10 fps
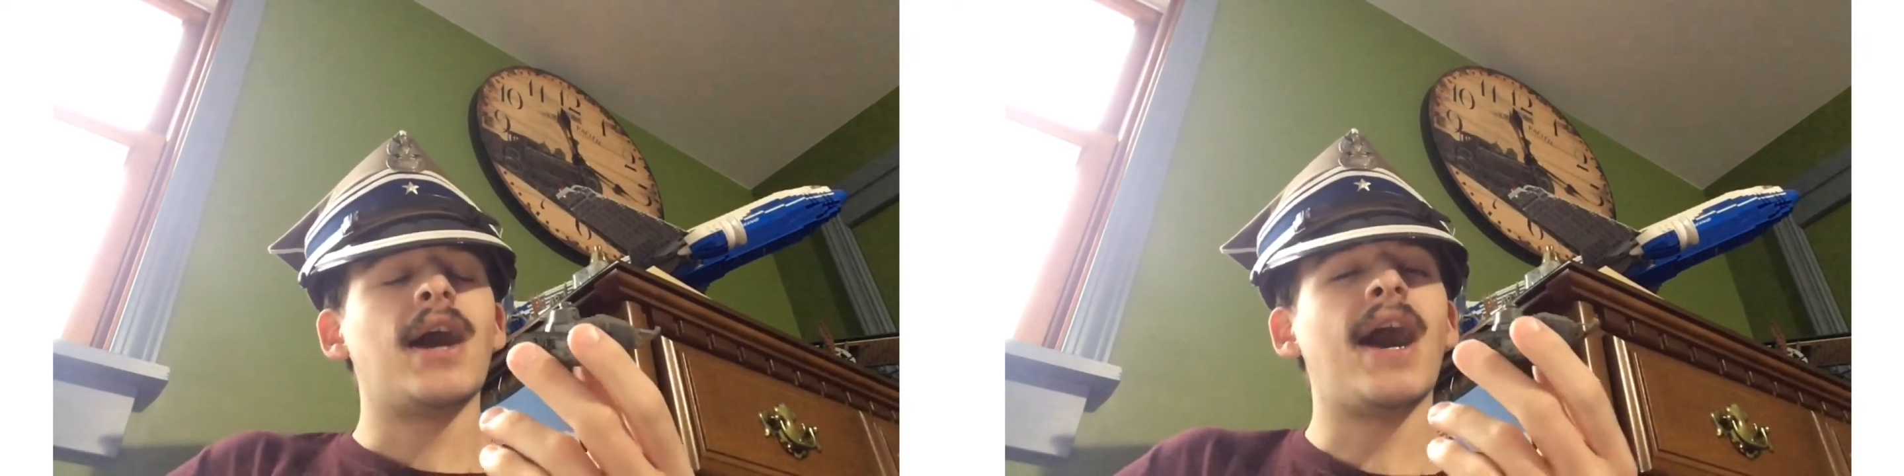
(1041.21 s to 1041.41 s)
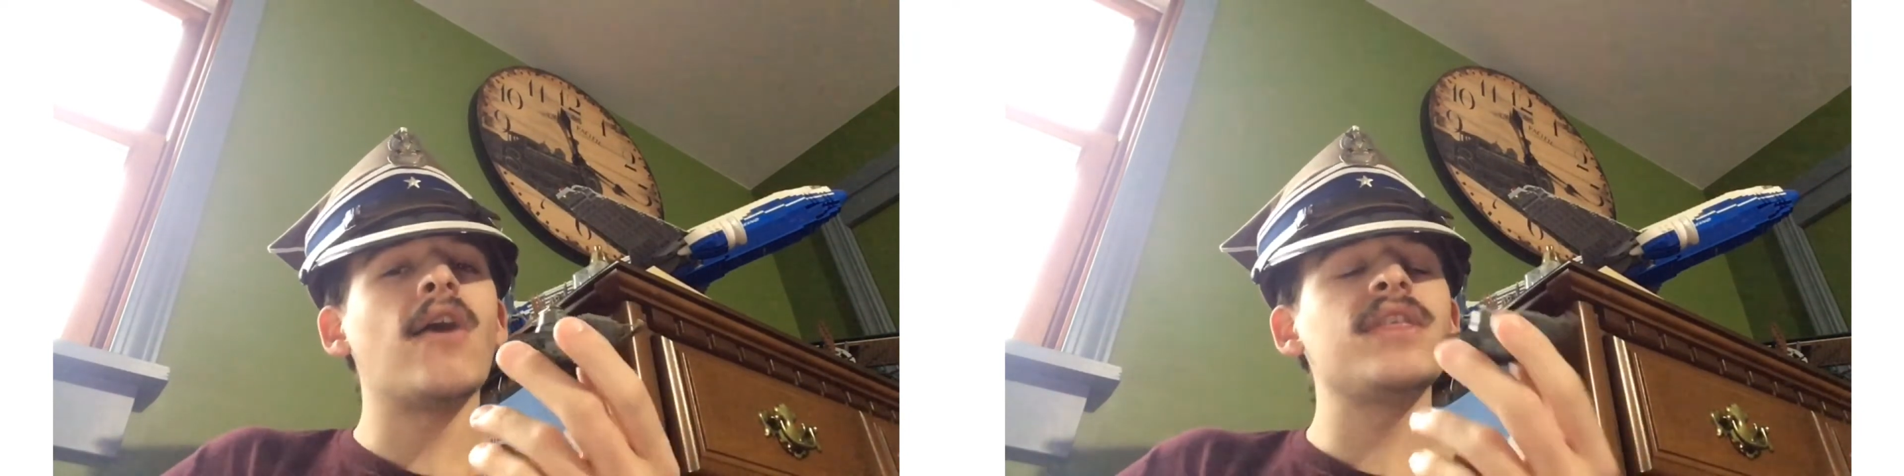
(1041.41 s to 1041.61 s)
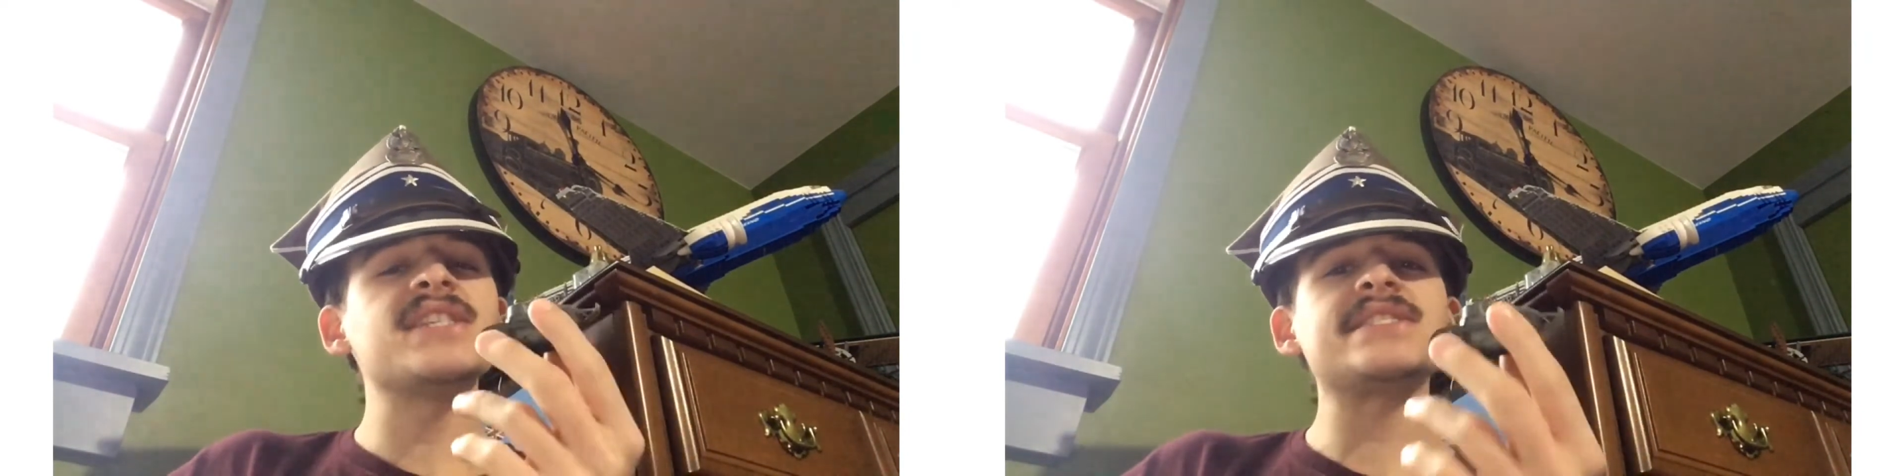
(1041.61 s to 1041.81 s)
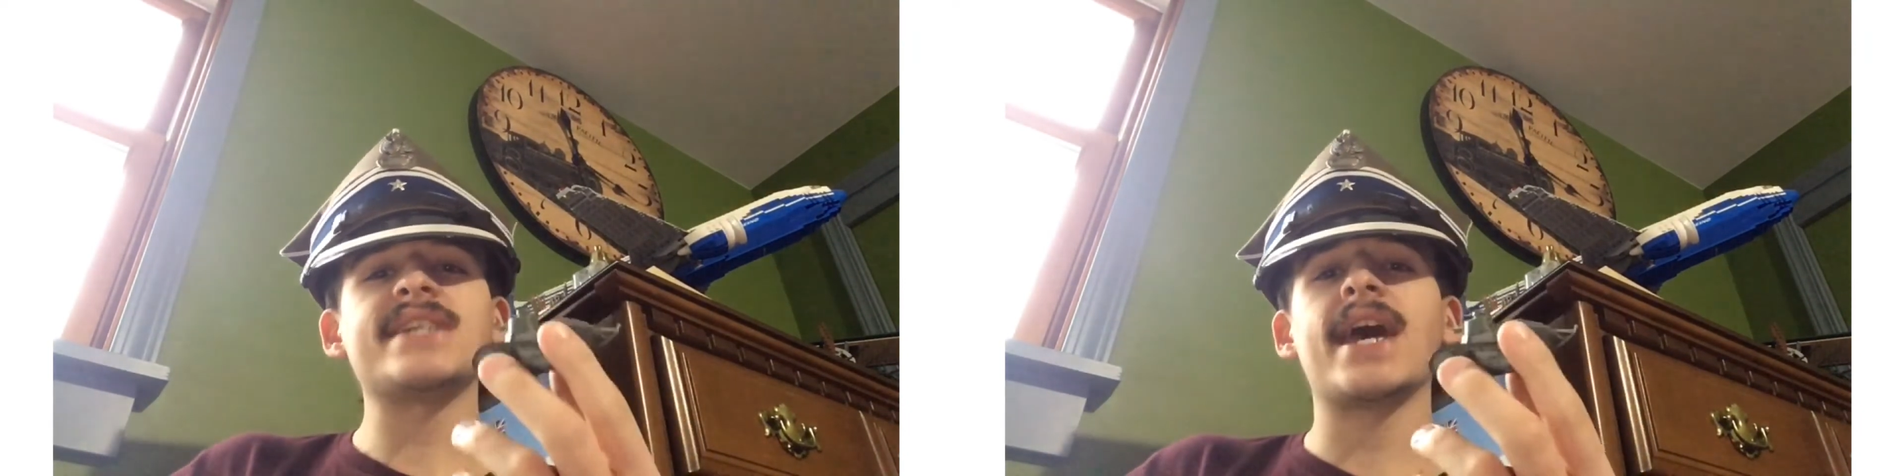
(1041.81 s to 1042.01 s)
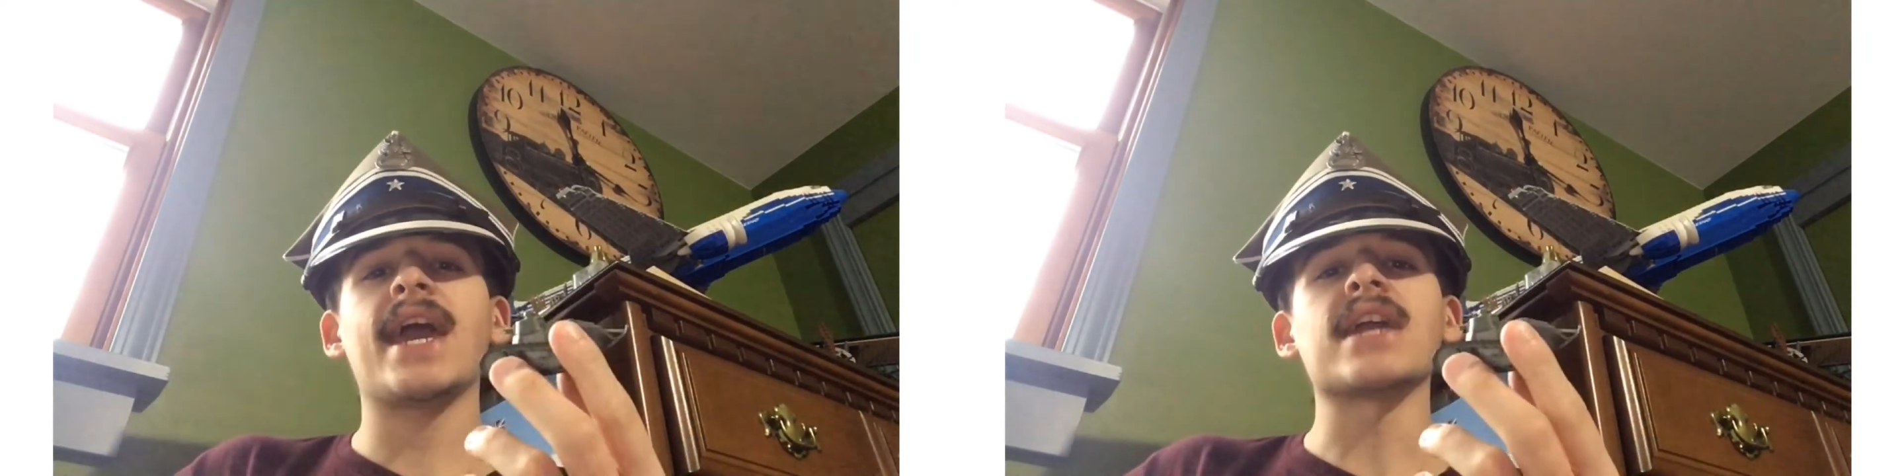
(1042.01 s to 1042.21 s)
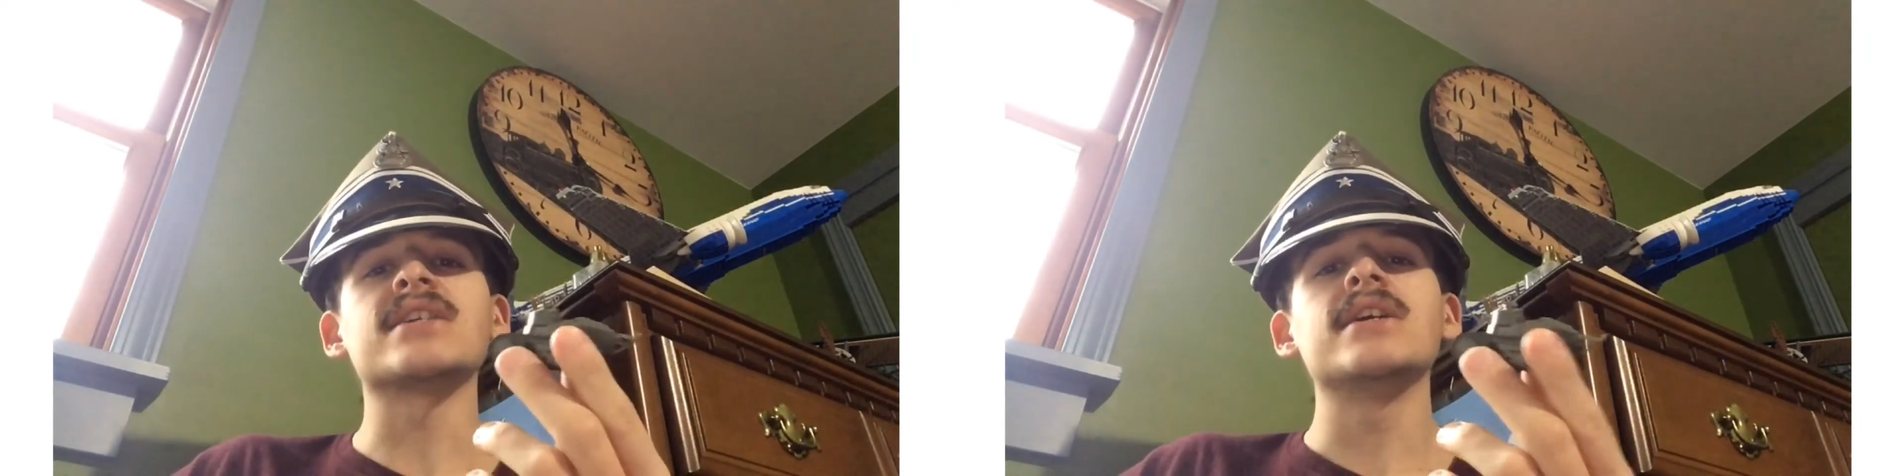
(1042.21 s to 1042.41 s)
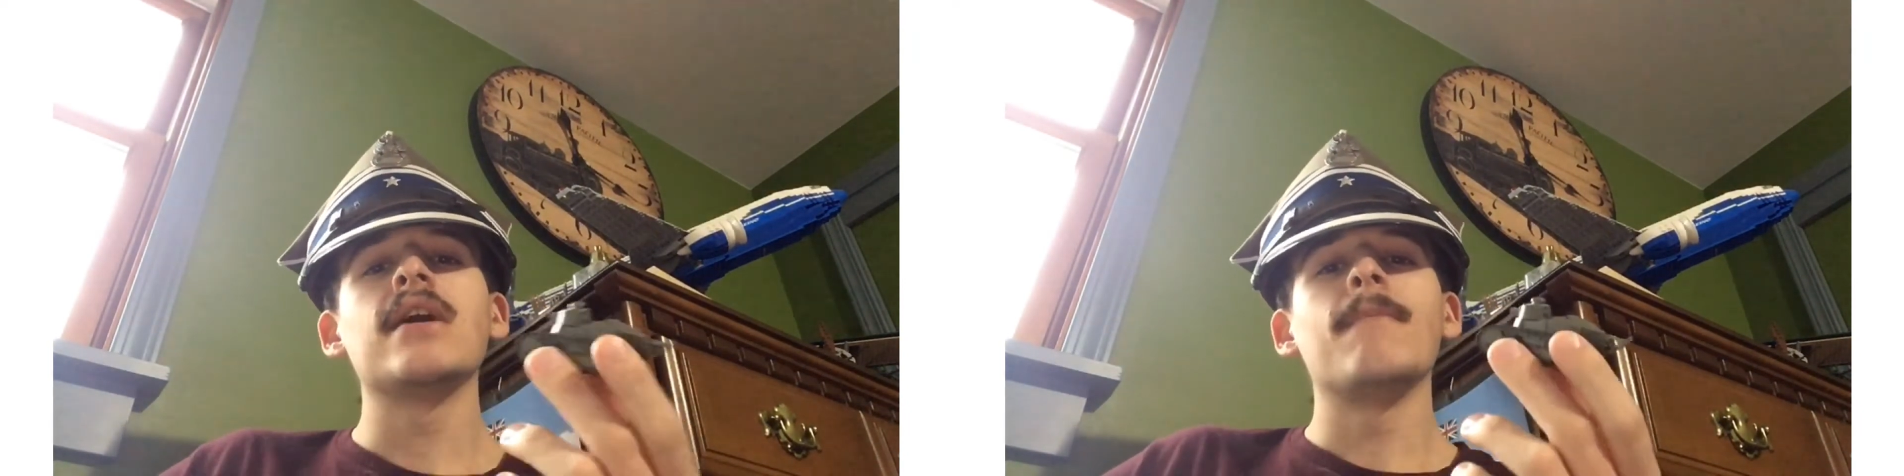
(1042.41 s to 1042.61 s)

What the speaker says: how this tank